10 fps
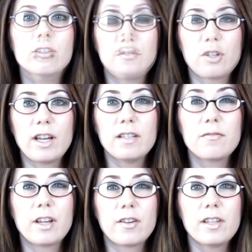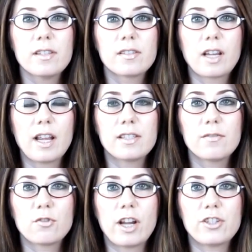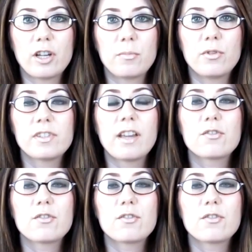I've tried various kinds of dry shampoos.